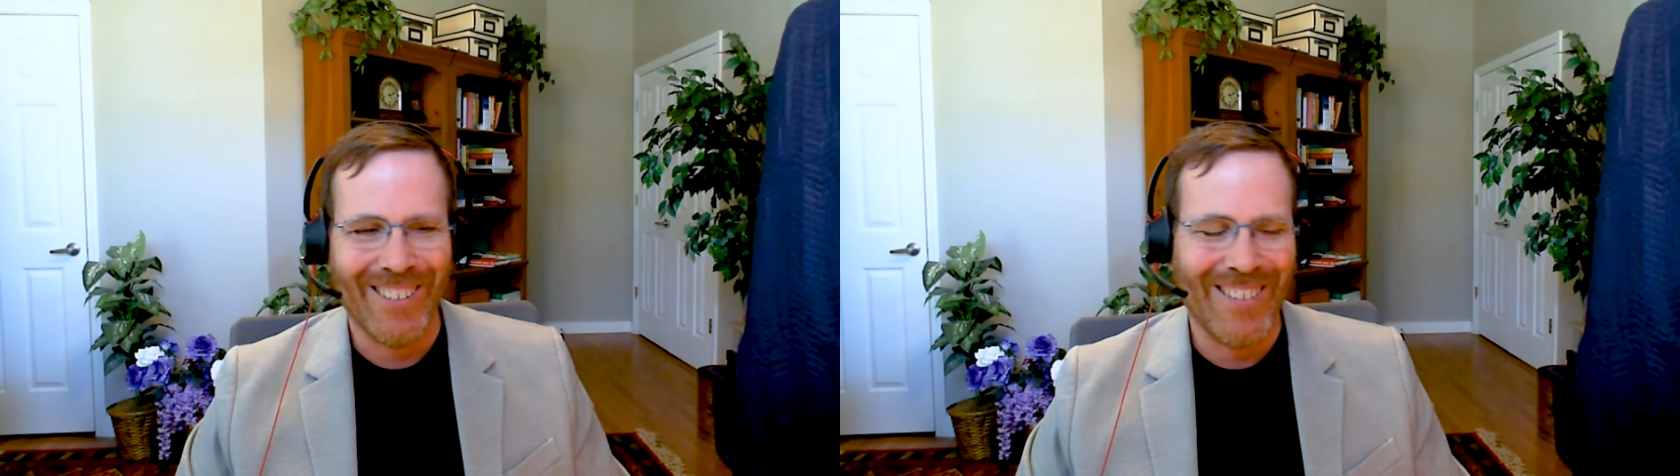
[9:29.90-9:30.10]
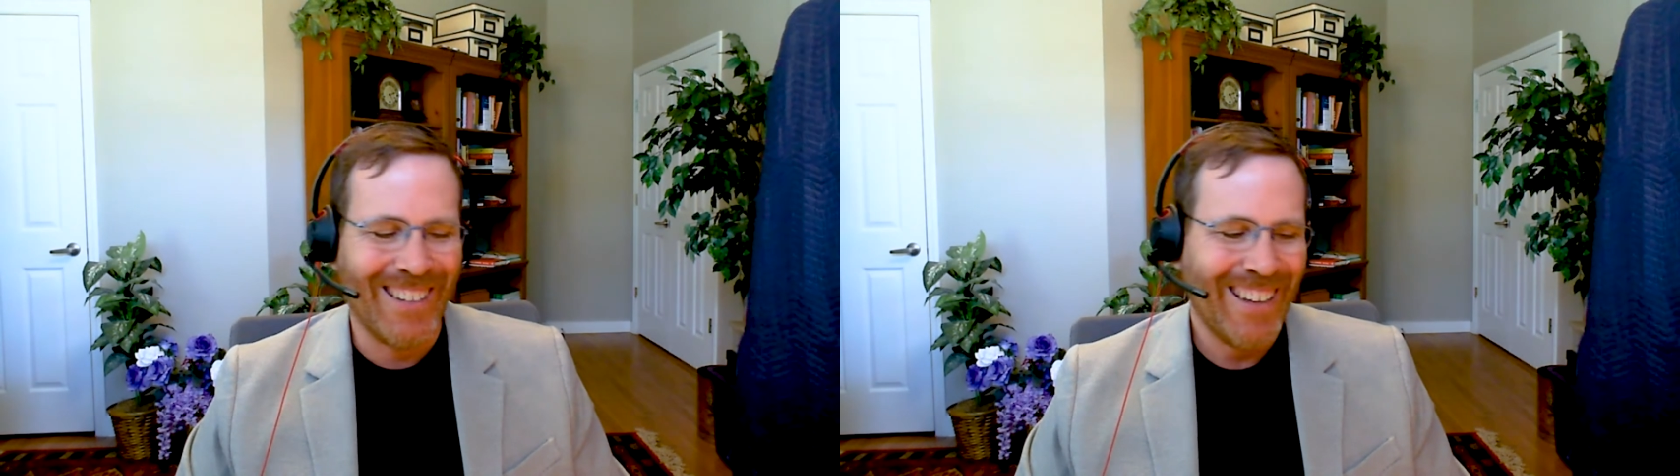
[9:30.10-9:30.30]

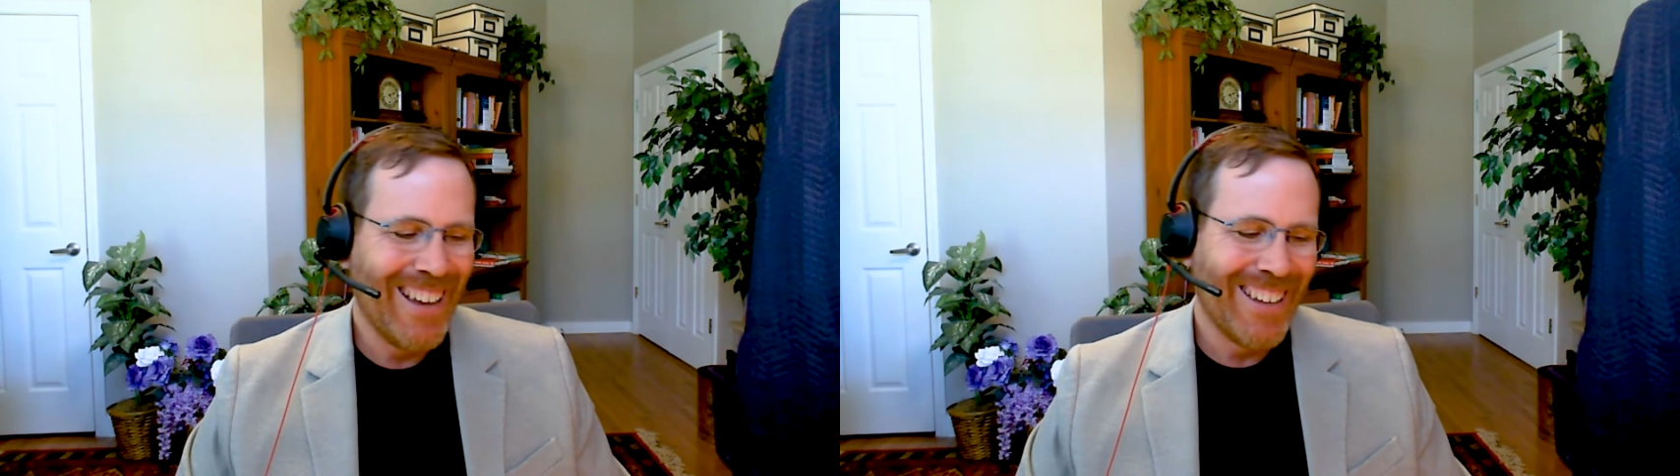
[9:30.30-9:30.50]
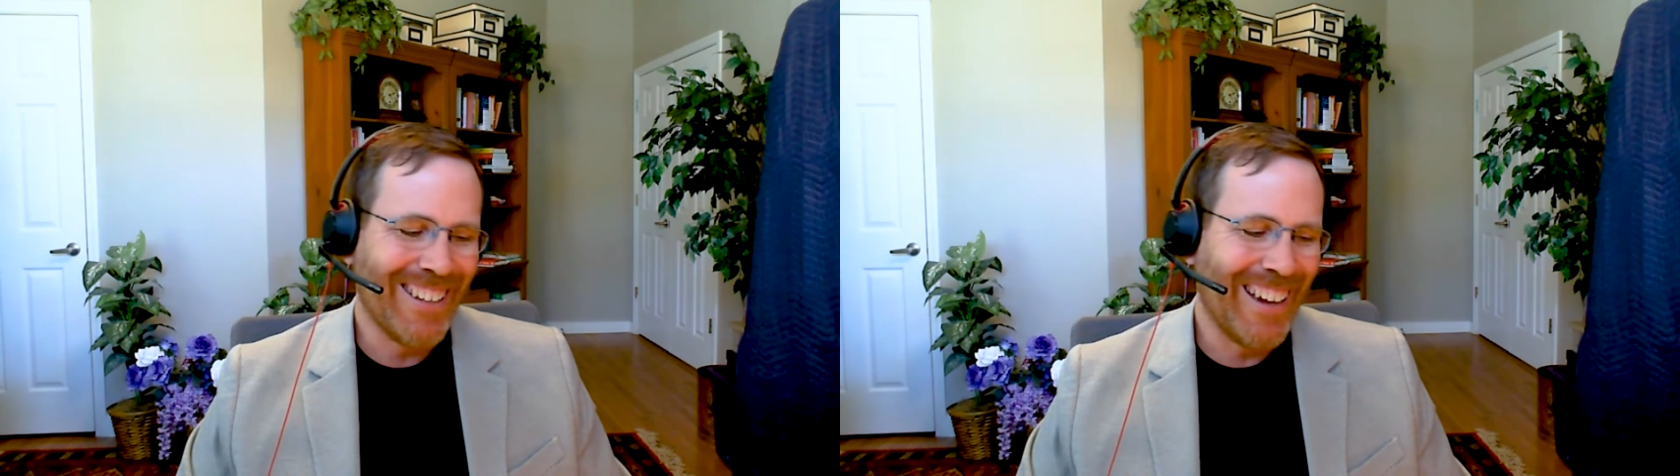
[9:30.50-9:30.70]
don't
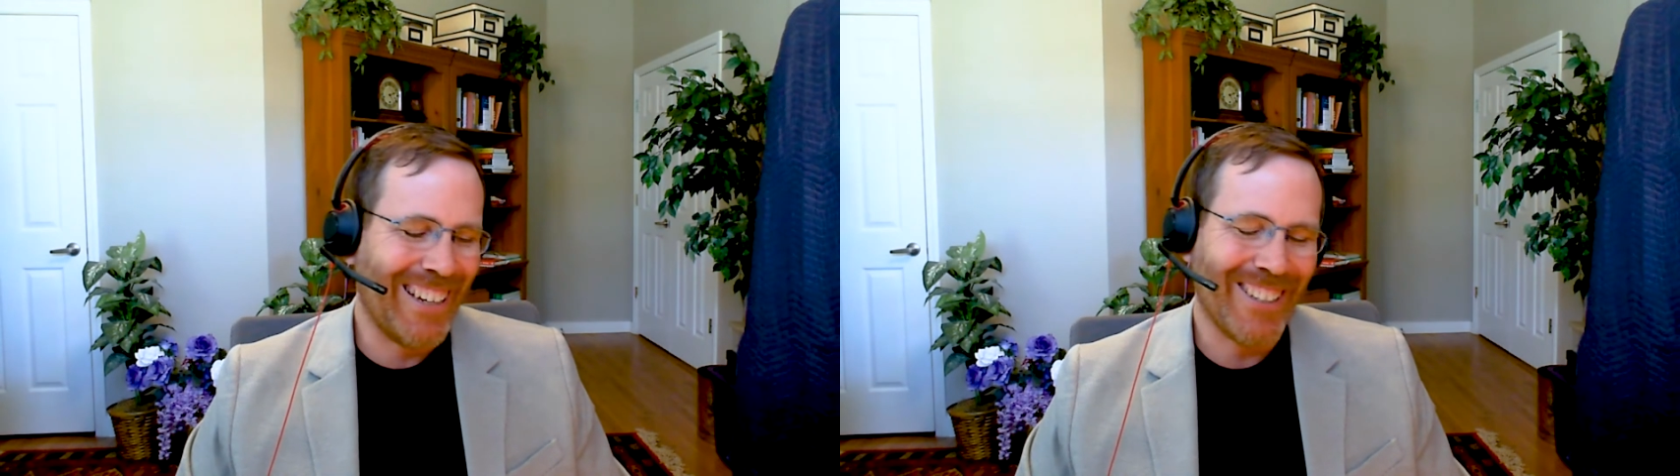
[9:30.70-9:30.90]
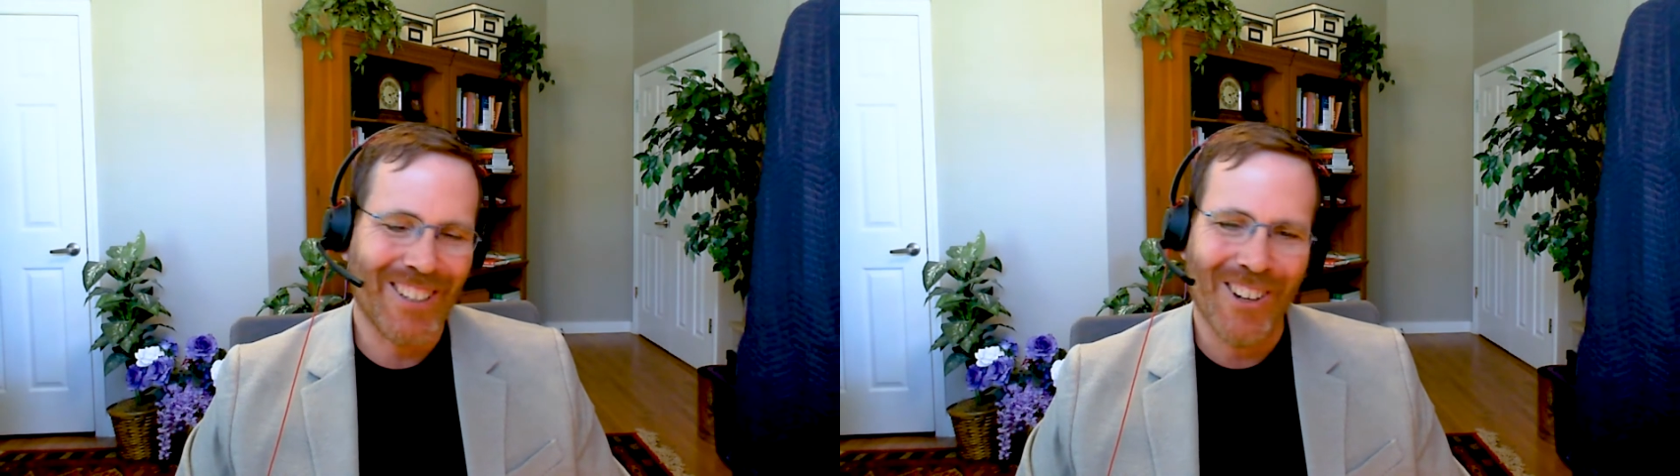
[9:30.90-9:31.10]
you
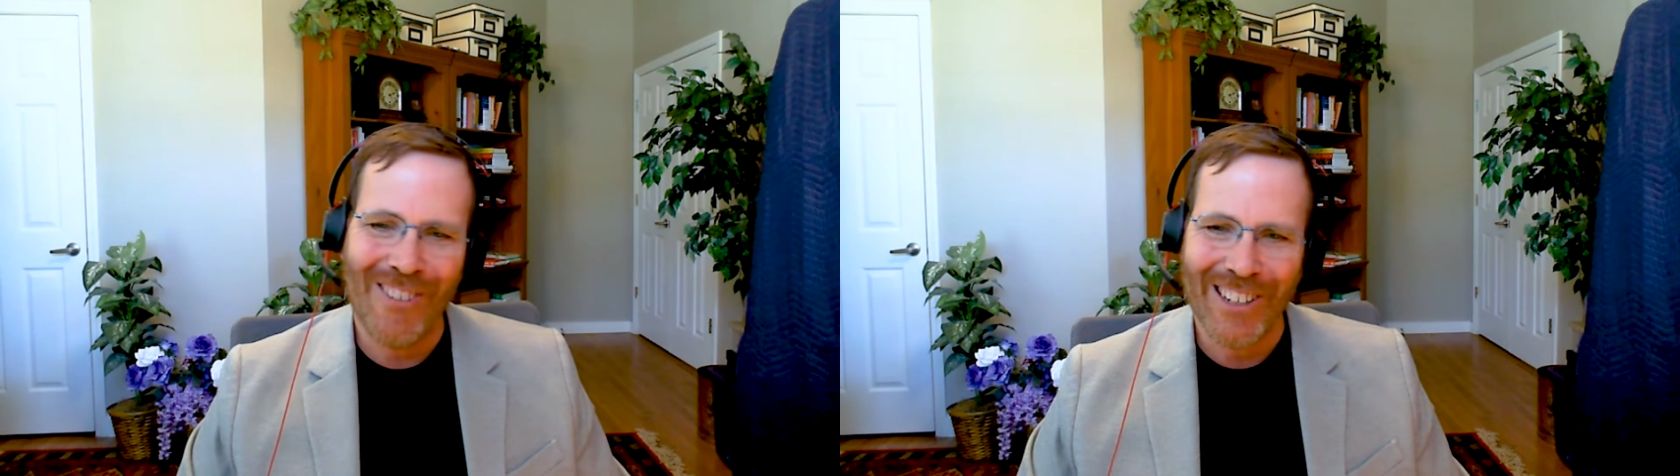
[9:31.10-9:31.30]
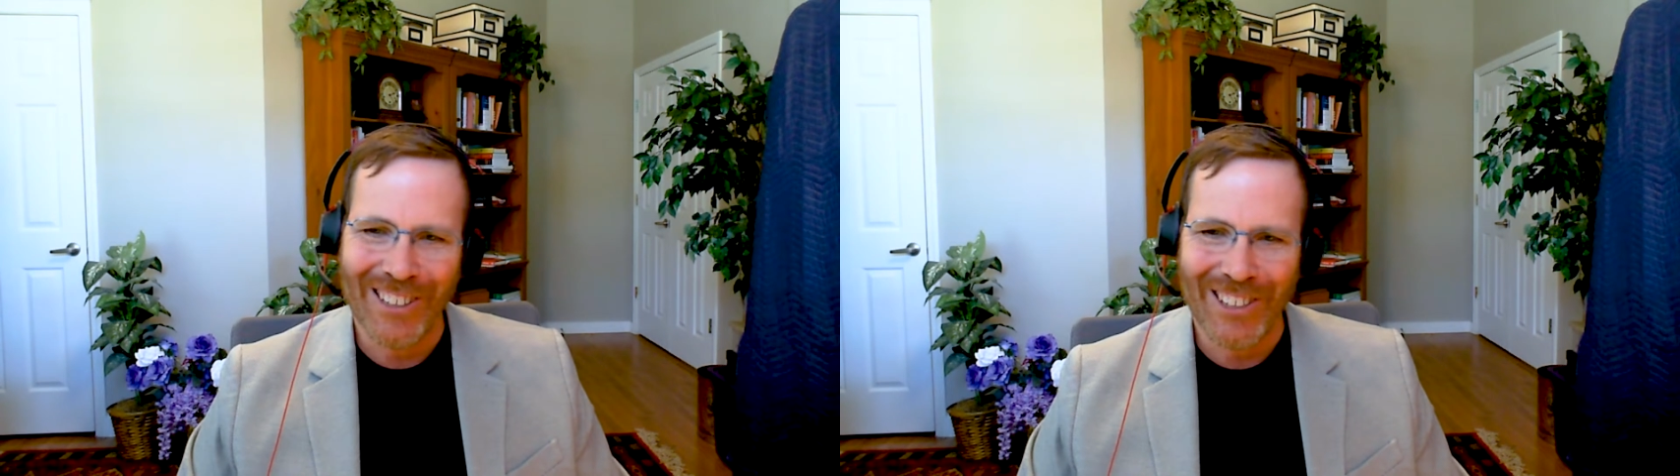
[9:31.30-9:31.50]
actually don't
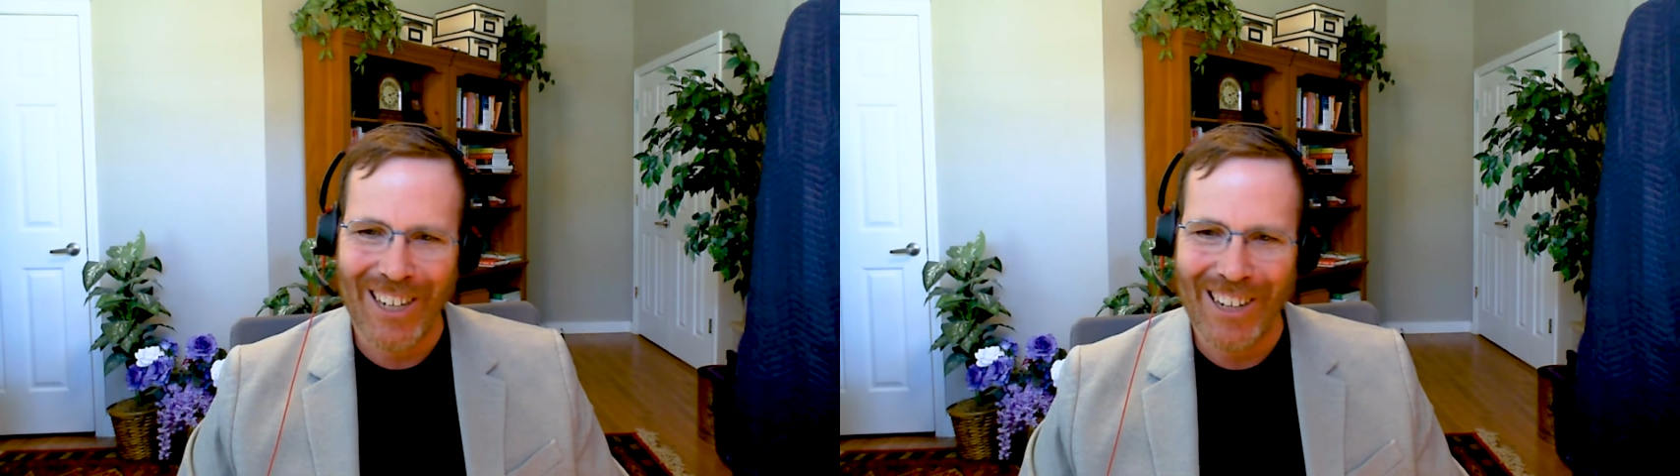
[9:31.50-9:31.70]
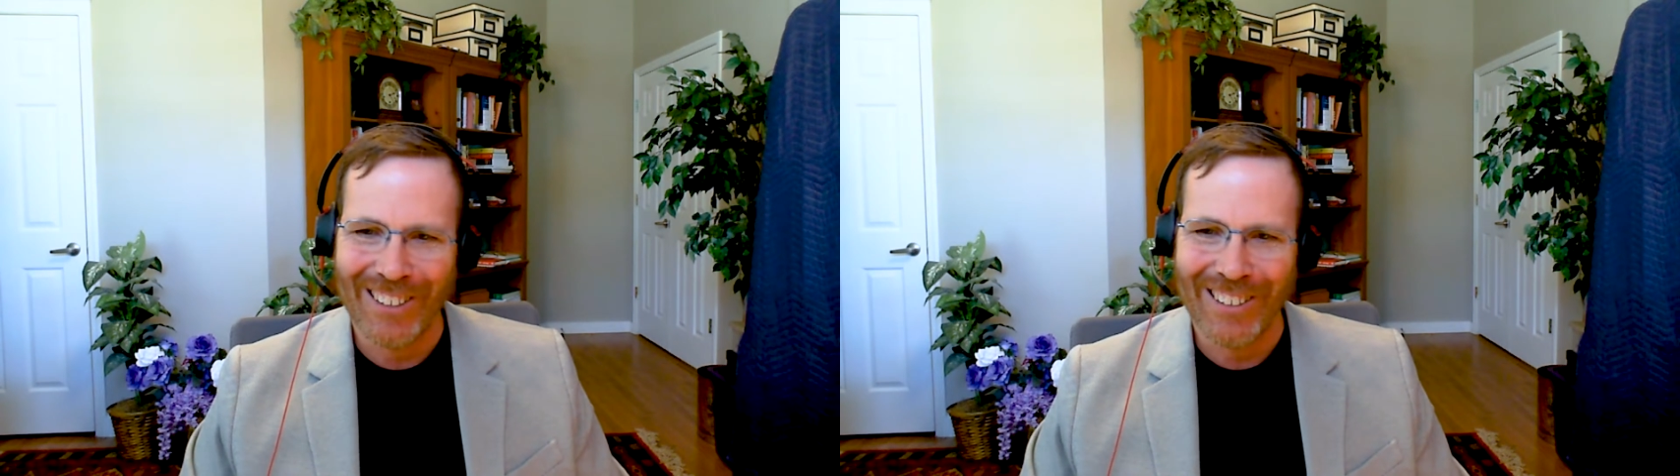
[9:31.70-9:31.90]
want your
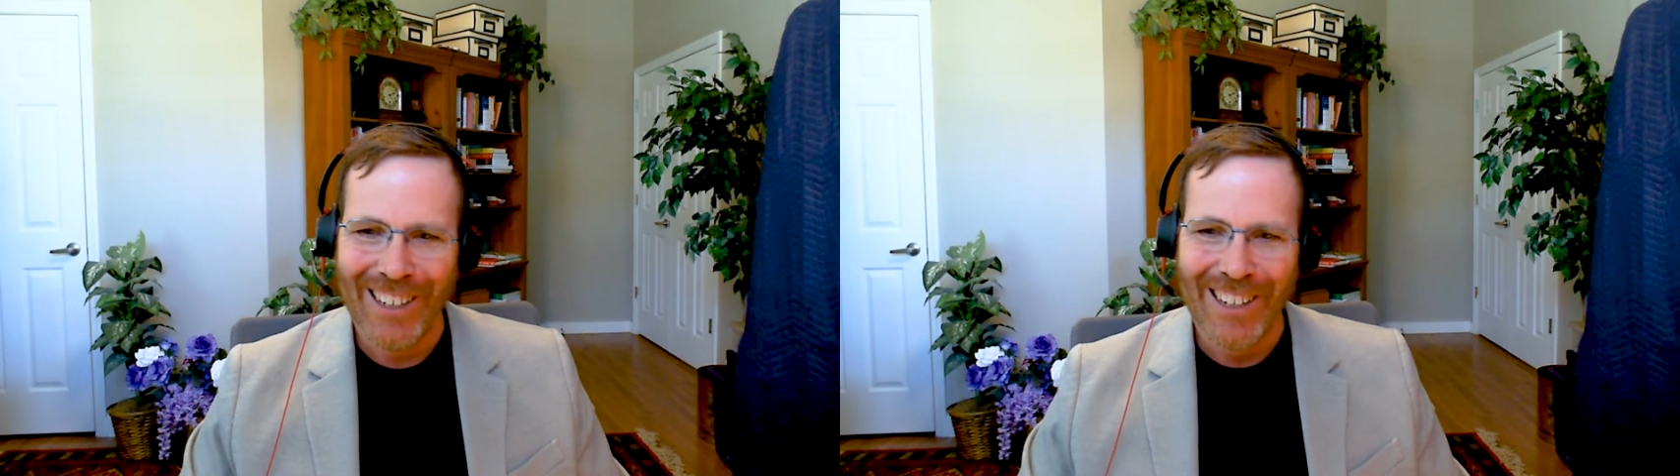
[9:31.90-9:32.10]
child